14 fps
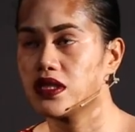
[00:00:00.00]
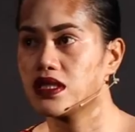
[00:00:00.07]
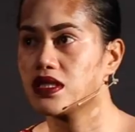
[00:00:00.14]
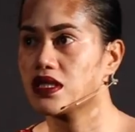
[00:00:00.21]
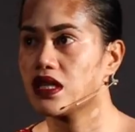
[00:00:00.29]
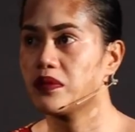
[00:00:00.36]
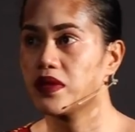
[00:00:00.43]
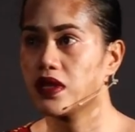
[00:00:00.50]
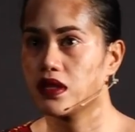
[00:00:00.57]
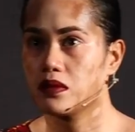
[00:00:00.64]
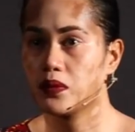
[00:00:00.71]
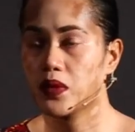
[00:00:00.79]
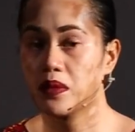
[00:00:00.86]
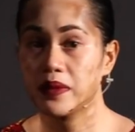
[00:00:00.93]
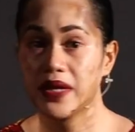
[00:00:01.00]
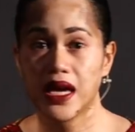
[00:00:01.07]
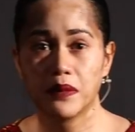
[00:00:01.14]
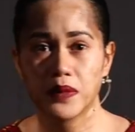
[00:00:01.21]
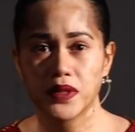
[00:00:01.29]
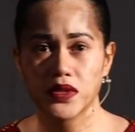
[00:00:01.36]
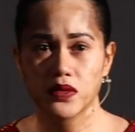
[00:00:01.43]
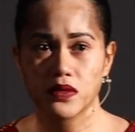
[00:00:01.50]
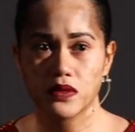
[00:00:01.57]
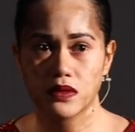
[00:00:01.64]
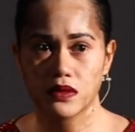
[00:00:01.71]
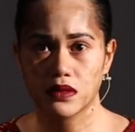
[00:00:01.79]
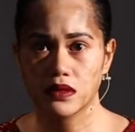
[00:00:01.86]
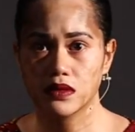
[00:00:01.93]
this is something that probably happens
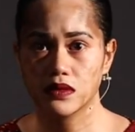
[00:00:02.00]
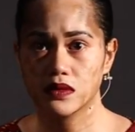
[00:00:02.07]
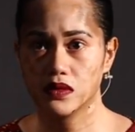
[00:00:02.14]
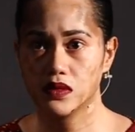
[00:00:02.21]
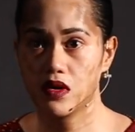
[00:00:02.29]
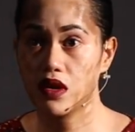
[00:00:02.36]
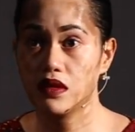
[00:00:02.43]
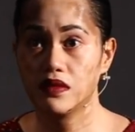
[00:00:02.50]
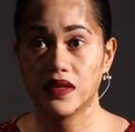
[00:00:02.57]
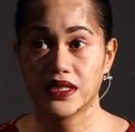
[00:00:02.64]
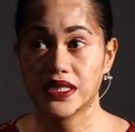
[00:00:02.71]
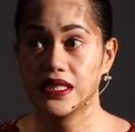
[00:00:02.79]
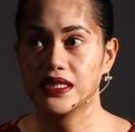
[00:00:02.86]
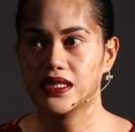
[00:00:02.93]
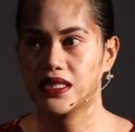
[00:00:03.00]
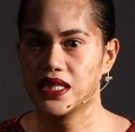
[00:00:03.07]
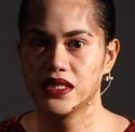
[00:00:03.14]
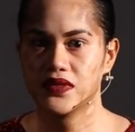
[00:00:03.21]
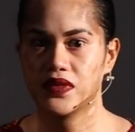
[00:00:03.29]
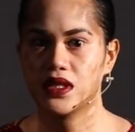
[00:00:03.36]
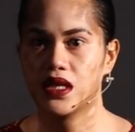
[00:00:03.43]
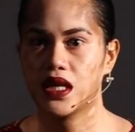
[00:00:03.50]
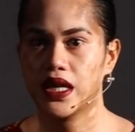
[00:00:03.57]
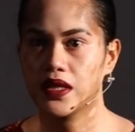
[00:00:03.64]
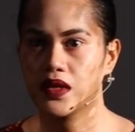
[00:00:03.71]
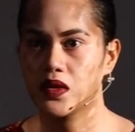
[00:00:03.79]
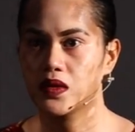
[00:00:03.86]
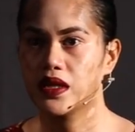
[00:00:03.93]
to all of us that gets
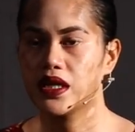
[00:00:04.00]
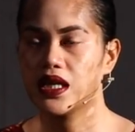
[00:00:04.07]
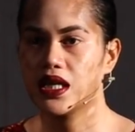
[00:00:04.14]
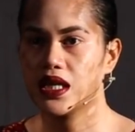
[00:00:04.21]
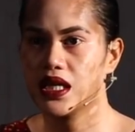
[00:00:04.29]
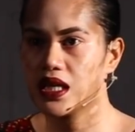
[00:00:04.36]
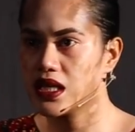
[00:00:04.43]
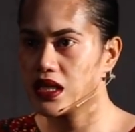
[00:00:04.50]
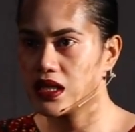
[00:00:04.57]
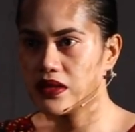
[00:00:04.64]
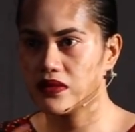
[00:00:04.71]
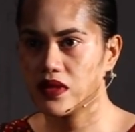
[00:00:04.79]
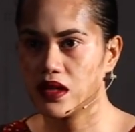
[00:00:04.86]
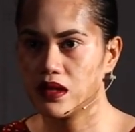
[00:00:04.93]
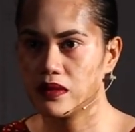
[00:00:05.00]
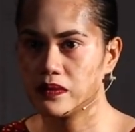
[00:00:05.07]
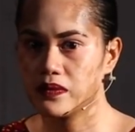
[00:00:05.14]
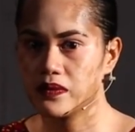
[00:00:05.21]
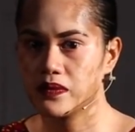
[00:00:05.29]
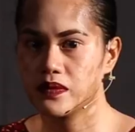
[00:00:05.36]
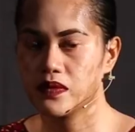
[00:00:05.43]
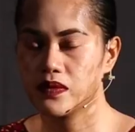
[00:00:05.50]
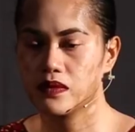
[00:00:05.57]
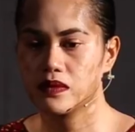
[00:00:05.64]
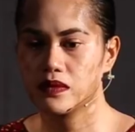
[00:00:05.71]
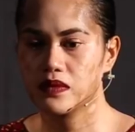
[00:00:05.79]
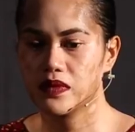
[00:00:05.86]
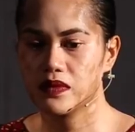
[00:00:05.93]
vitiligo,
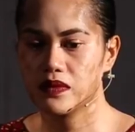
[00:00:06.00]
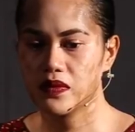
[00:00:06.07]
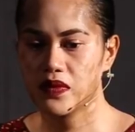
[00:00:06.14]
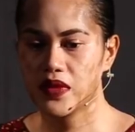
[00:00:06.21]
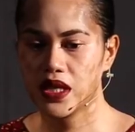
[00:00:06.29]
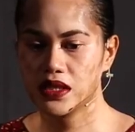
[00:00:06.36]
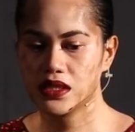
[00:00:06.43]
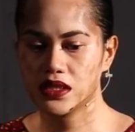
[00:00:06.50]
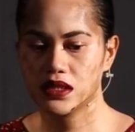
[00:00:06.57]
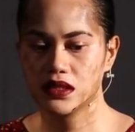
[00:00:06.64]
that